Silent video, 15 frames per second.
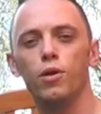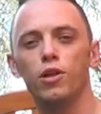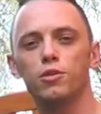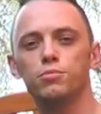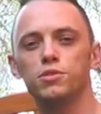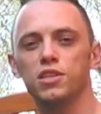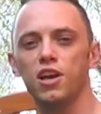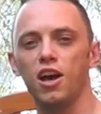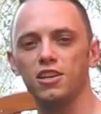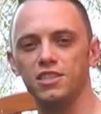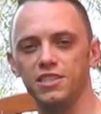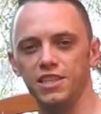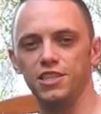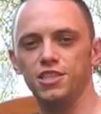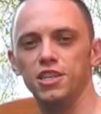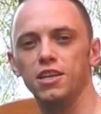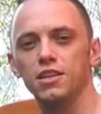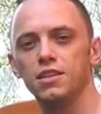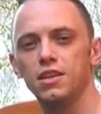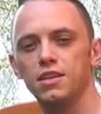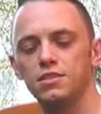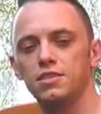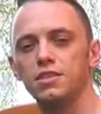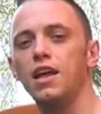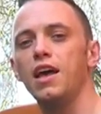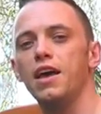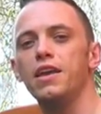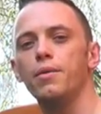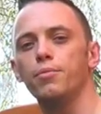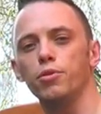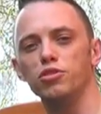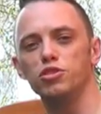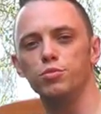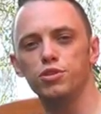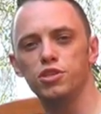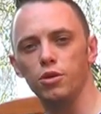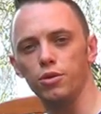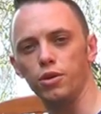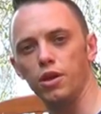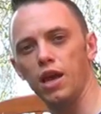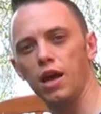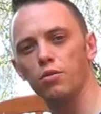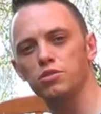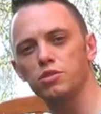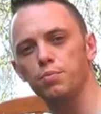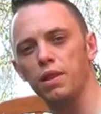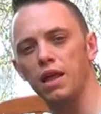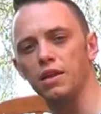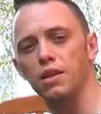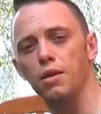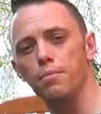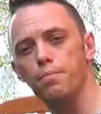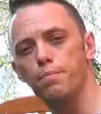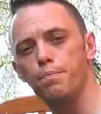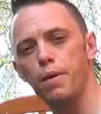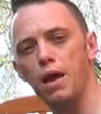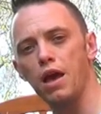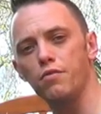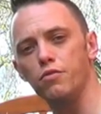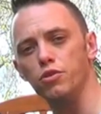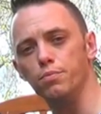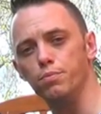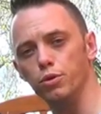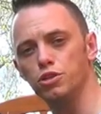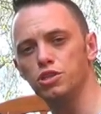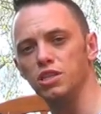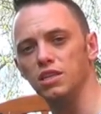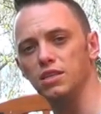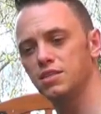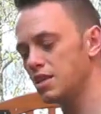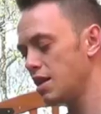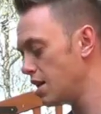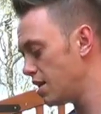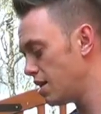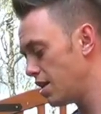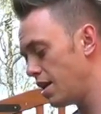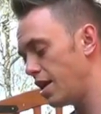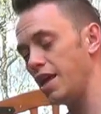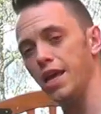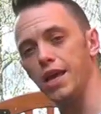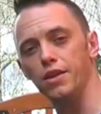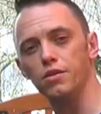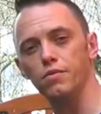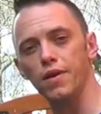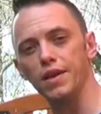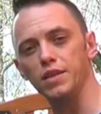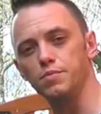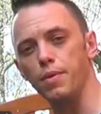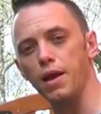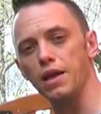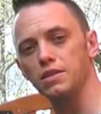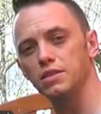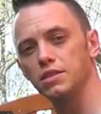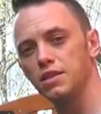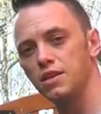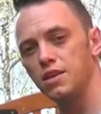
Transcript: Welcome to Garden Ninja. Today I'm going to be showing you how to plant bare root bushes here in a raised bed.